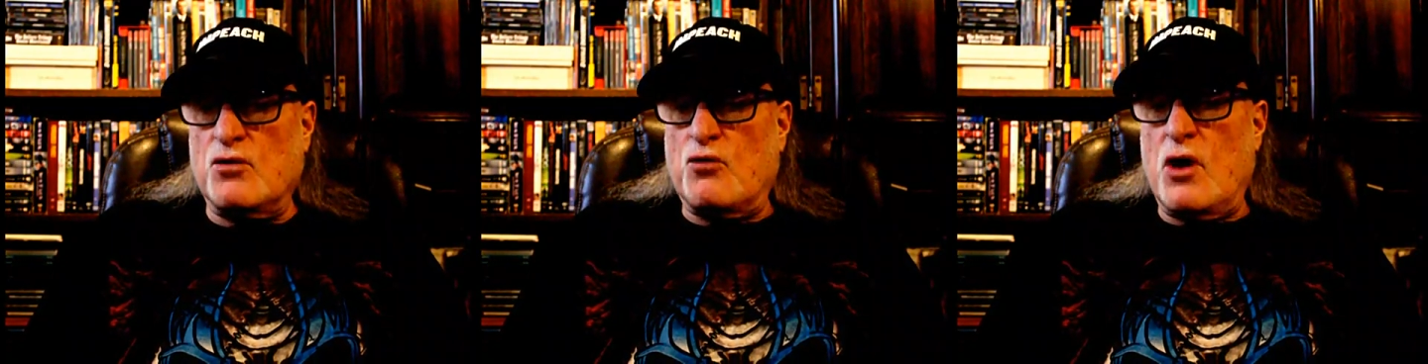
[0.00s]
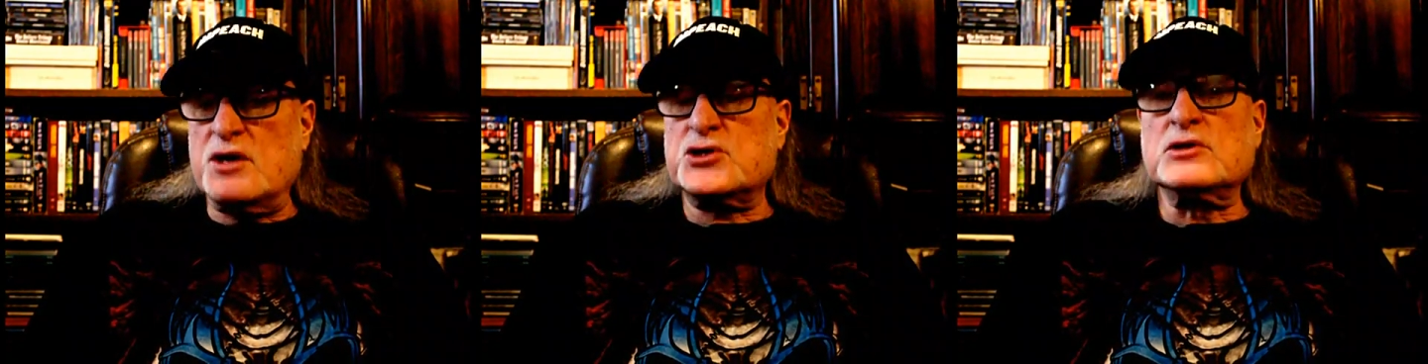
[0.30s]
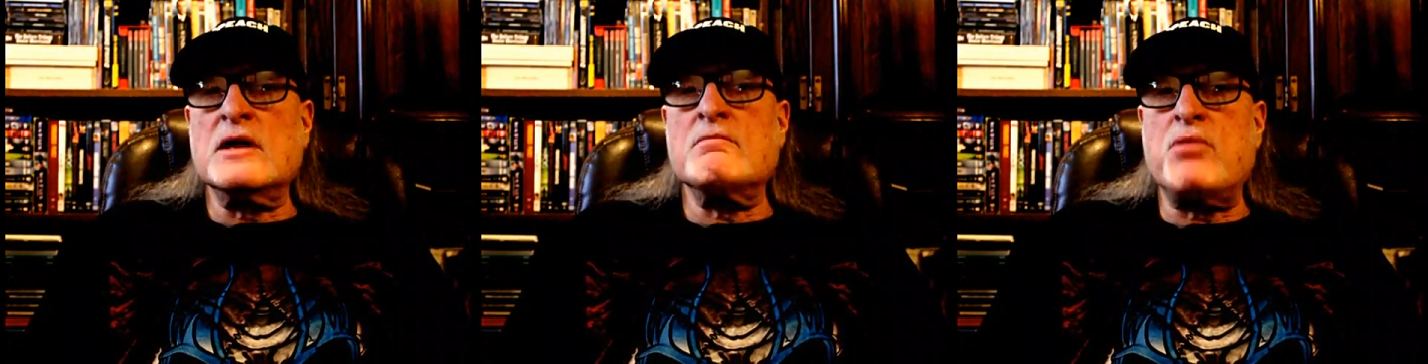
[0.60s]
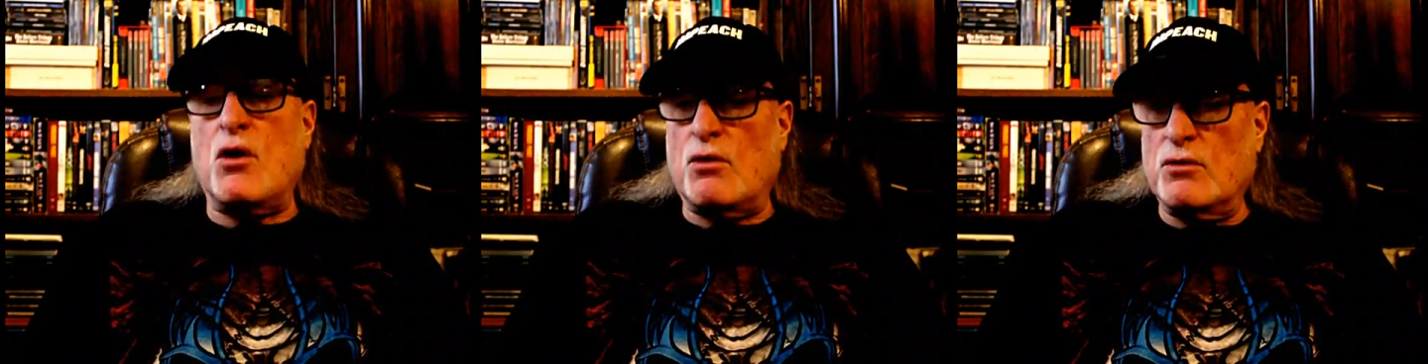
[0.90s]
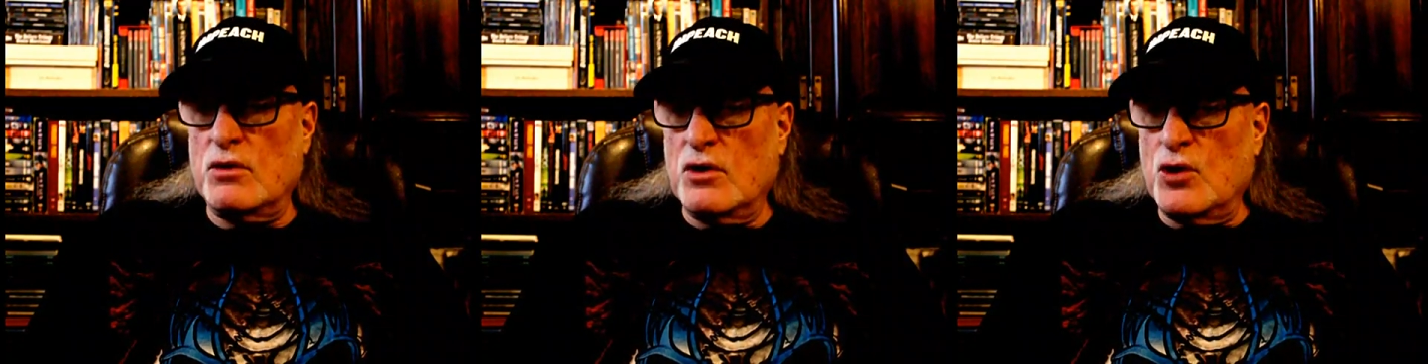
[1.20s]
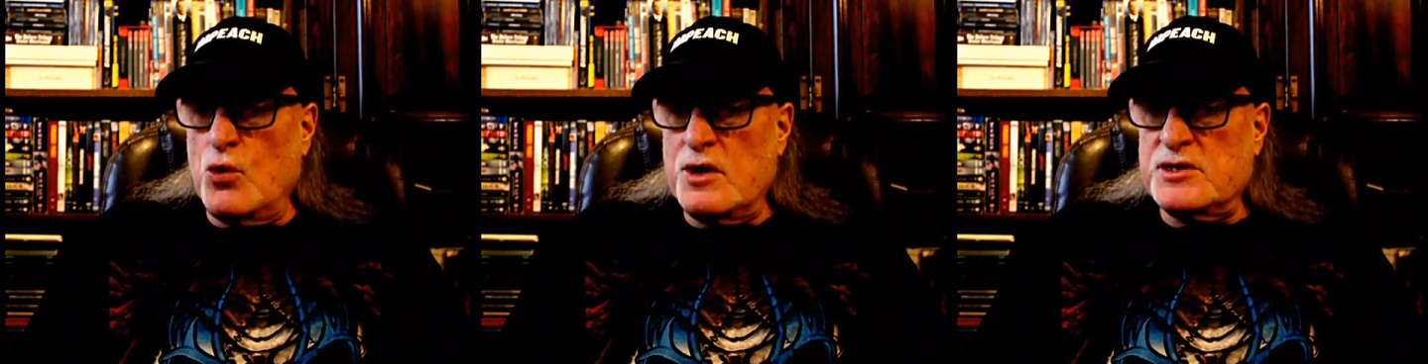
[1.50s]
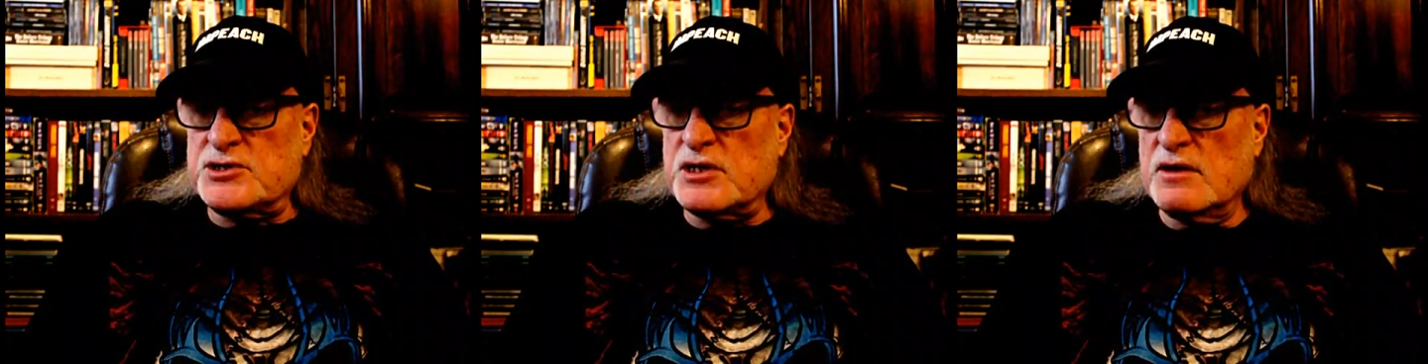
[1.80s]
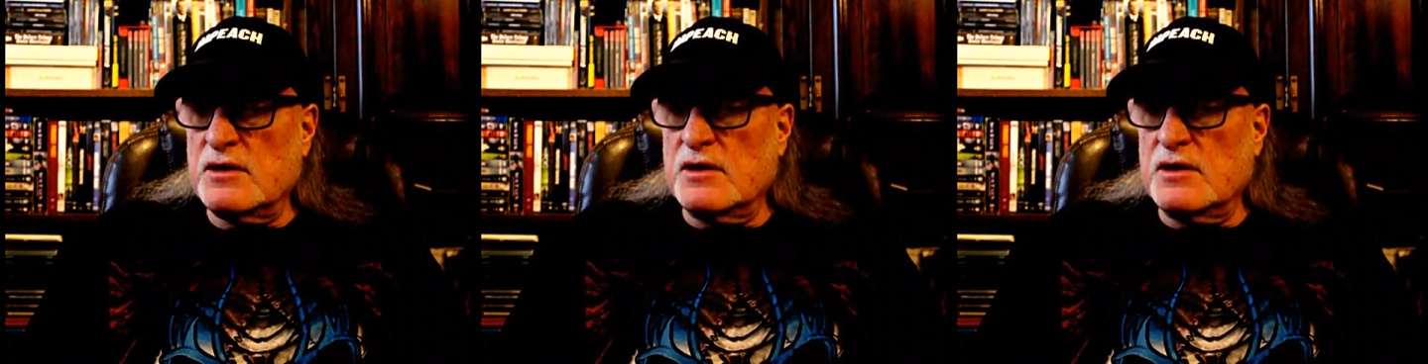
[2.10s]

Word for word: Rush Limbaugh, who is